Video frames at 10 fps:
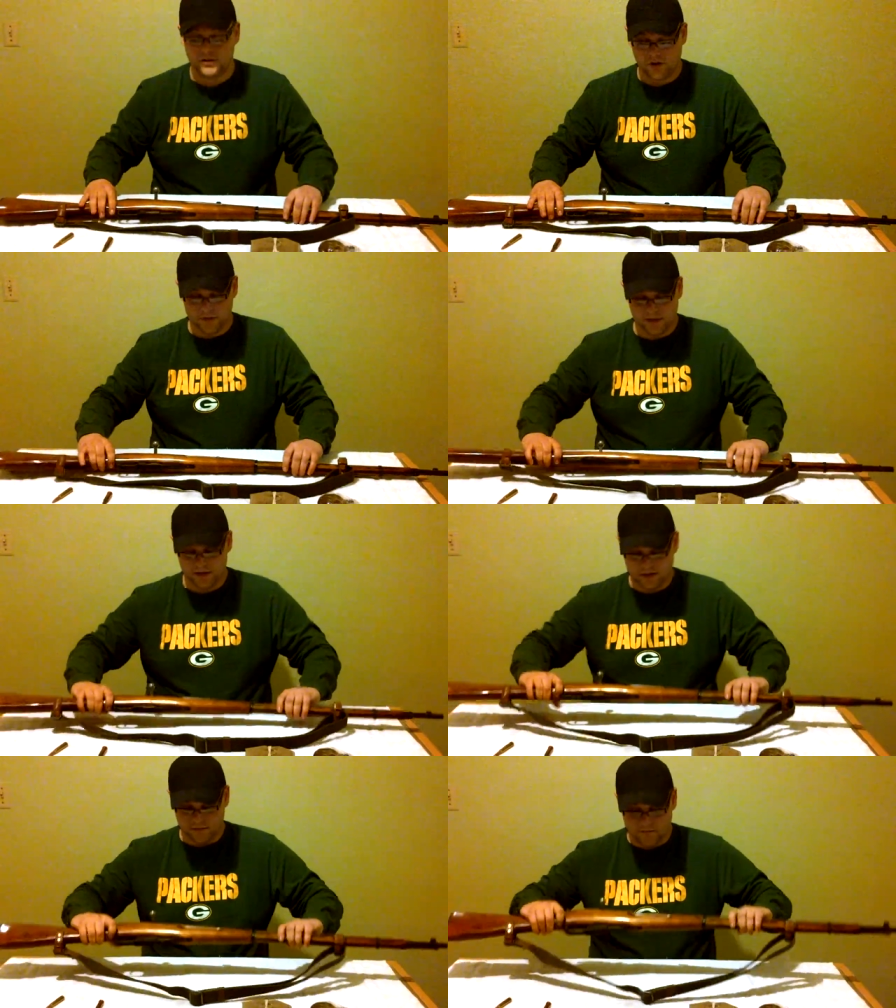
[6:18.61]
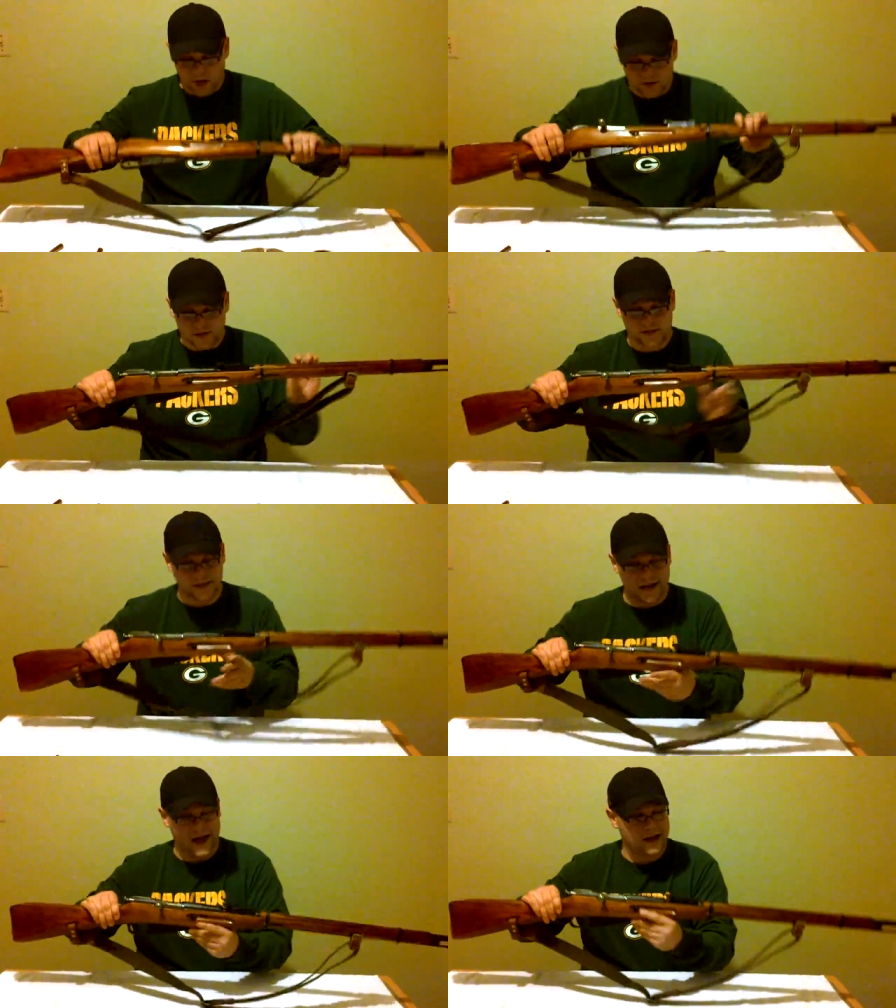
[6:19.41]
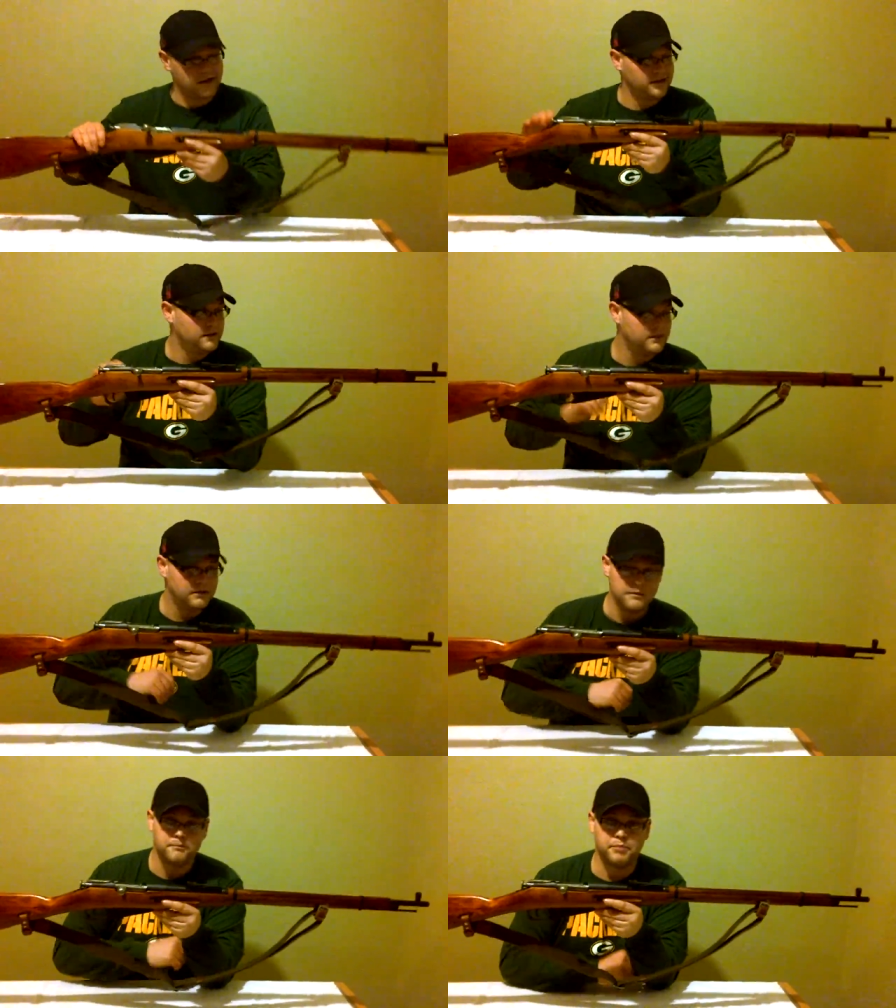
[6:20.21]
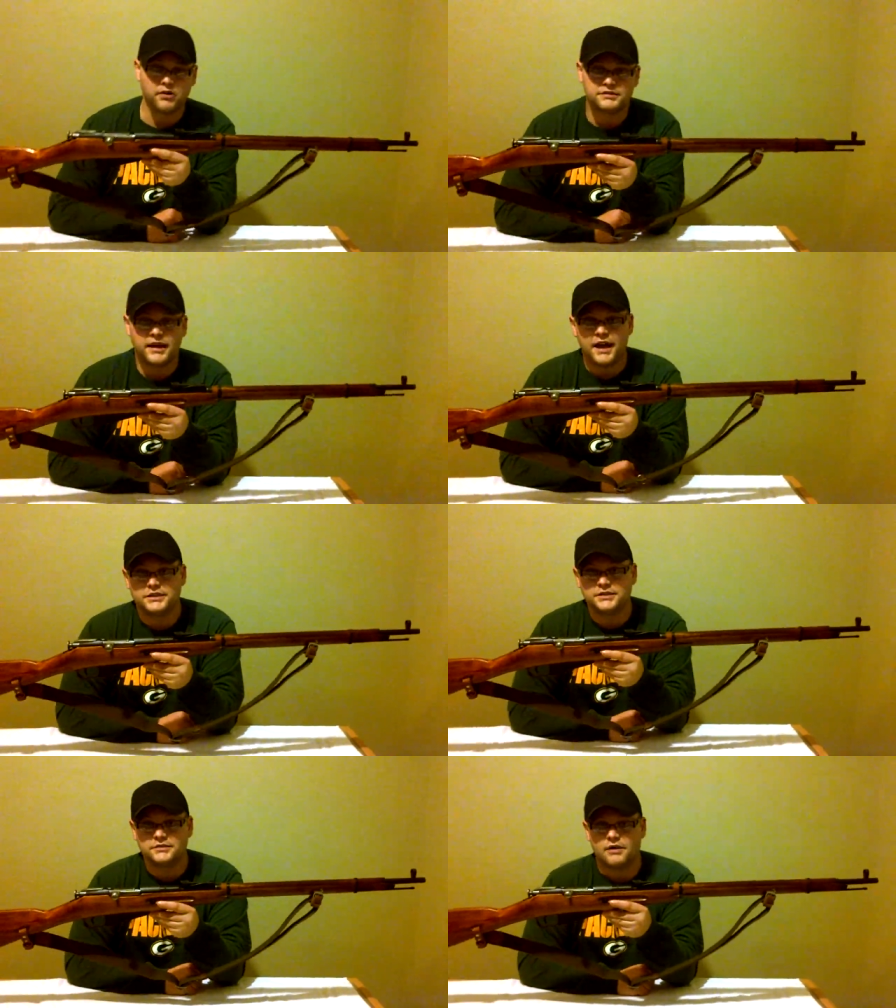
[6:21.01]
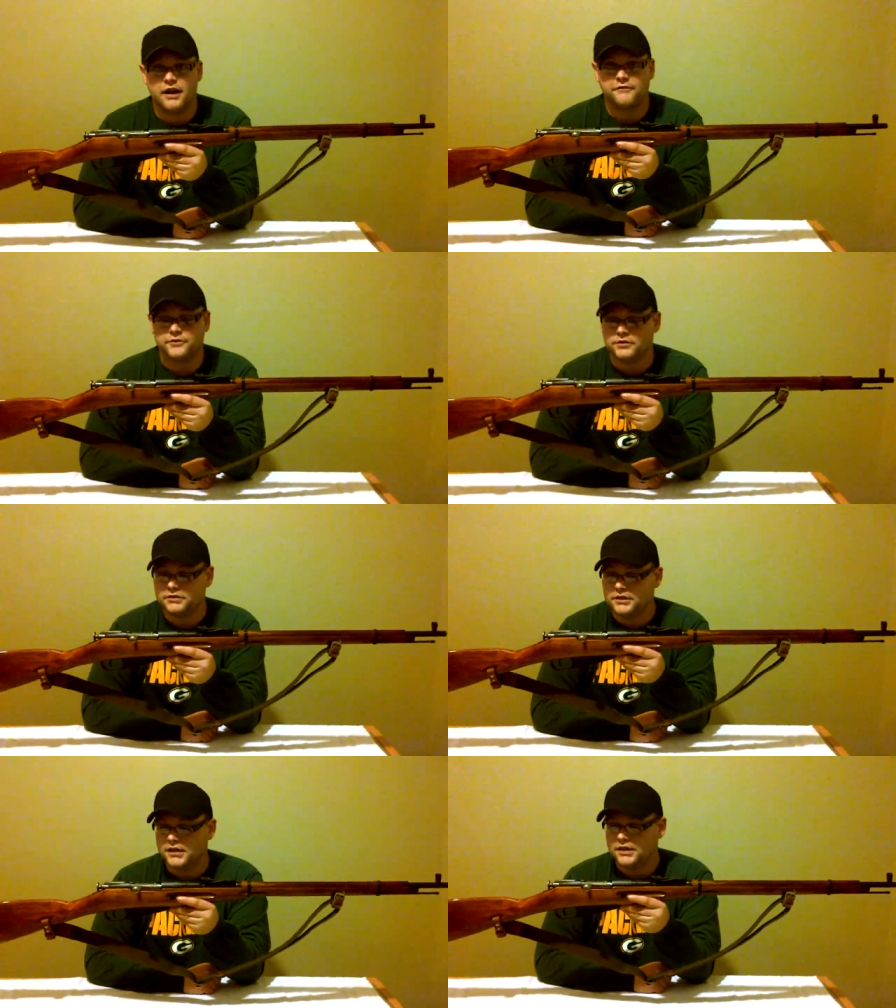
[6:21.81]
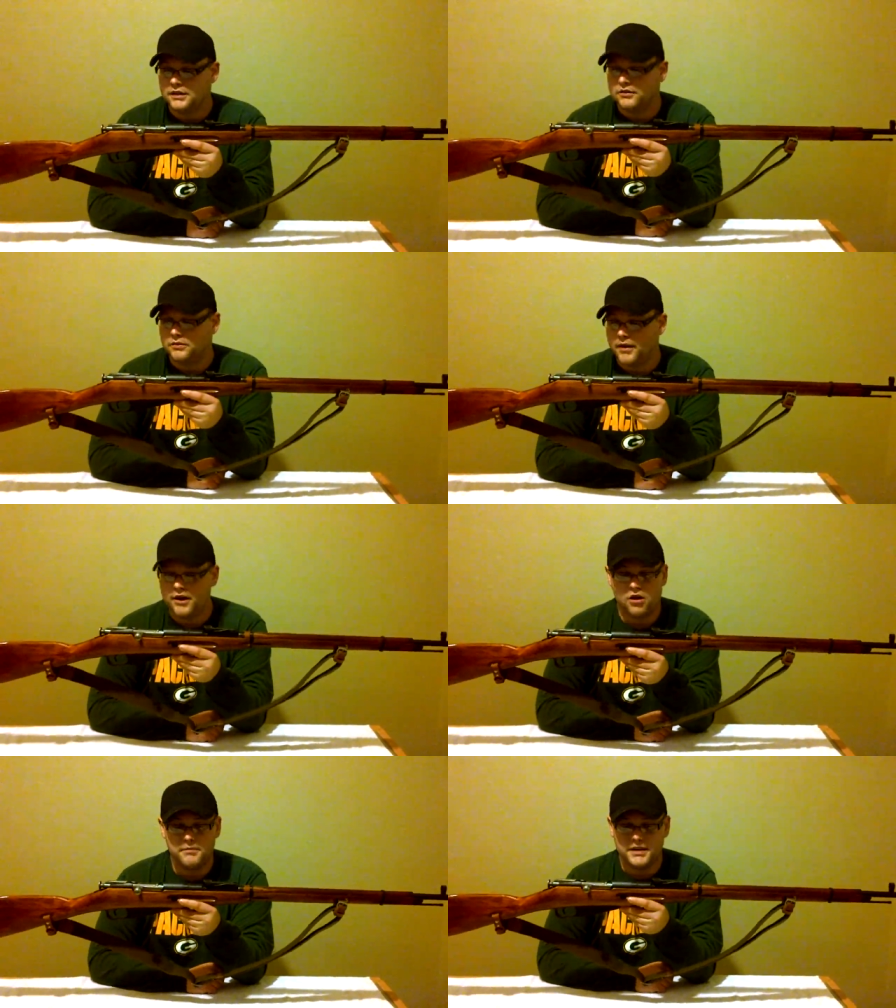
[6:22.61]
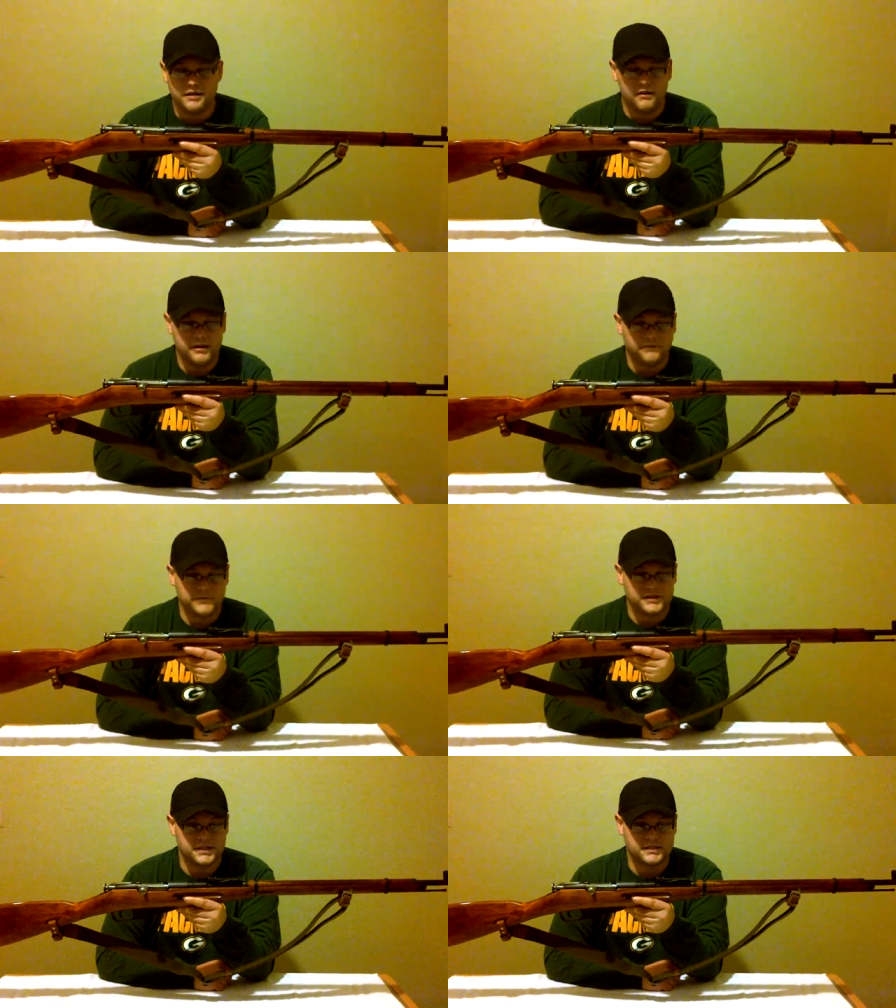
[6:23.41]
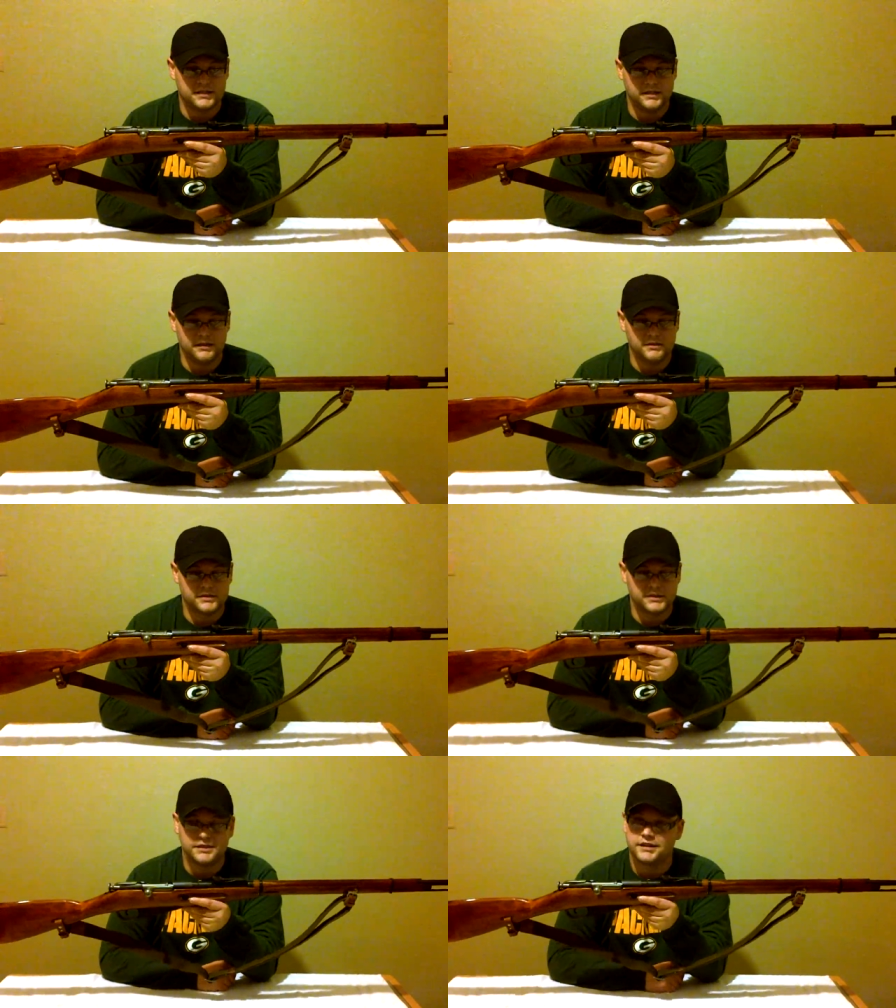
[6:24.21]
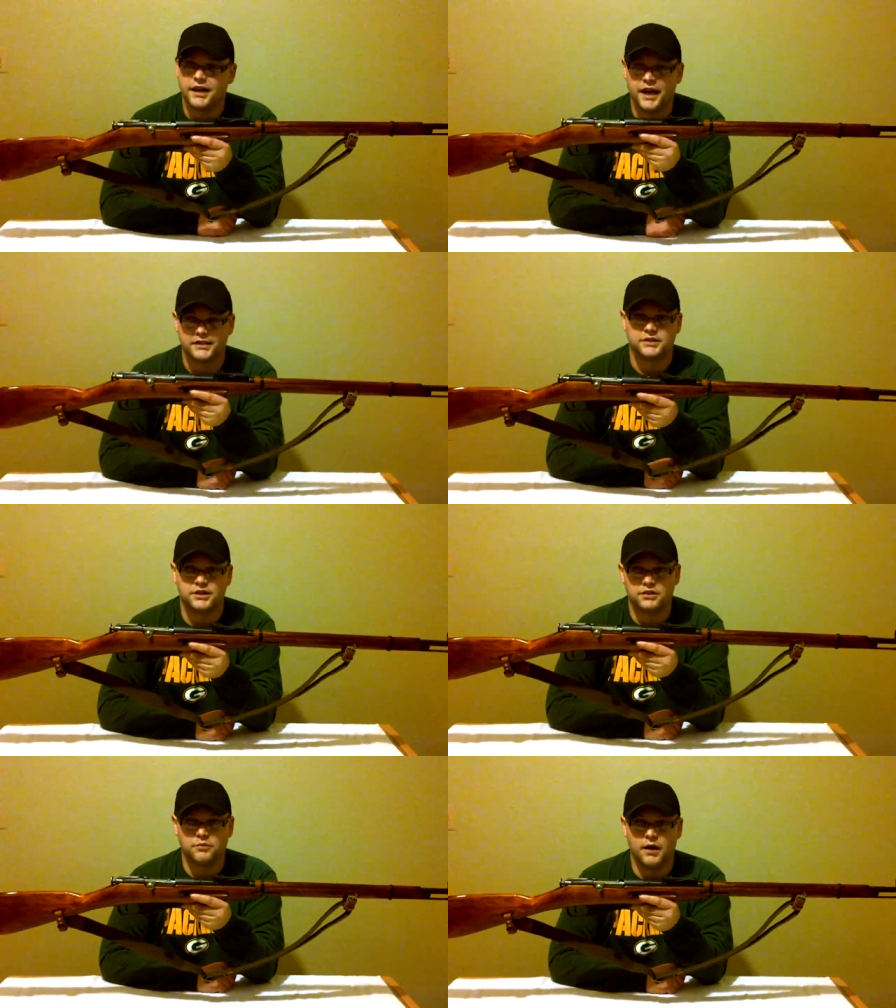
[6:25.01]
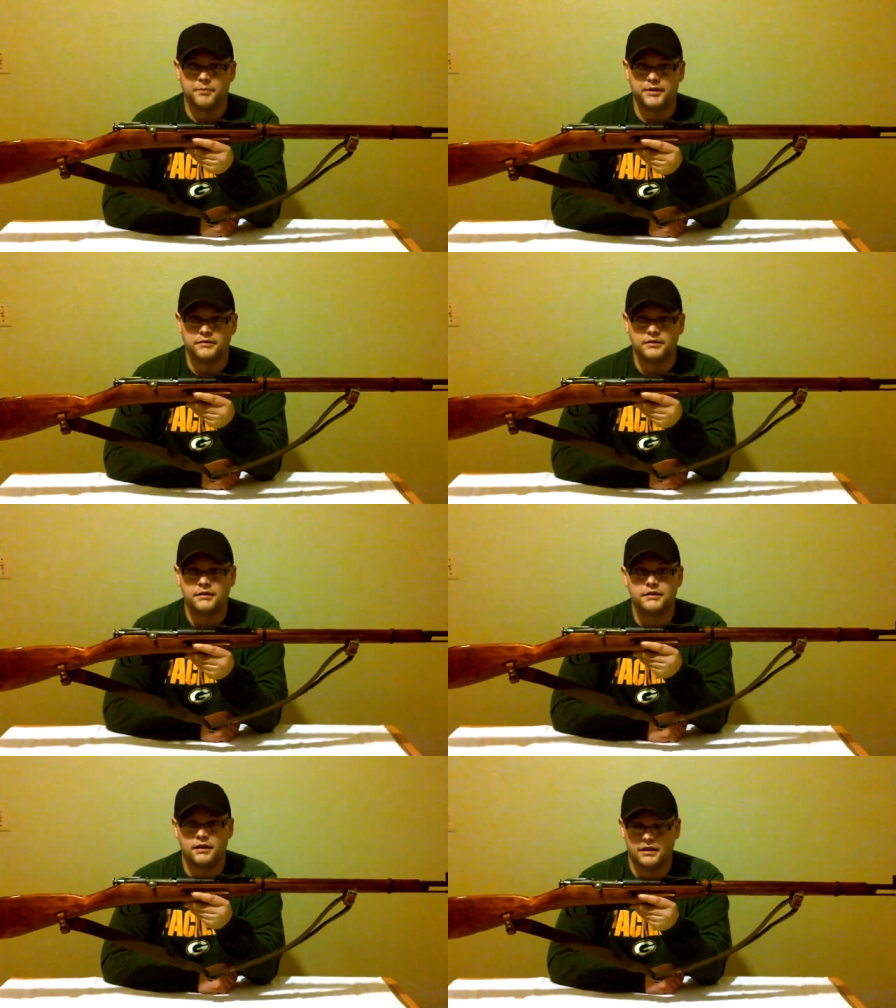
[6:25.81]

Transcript: You know what I mean? The Mosin bolt action rifle. The Red Army carried it for 60 years. It's a good weapon.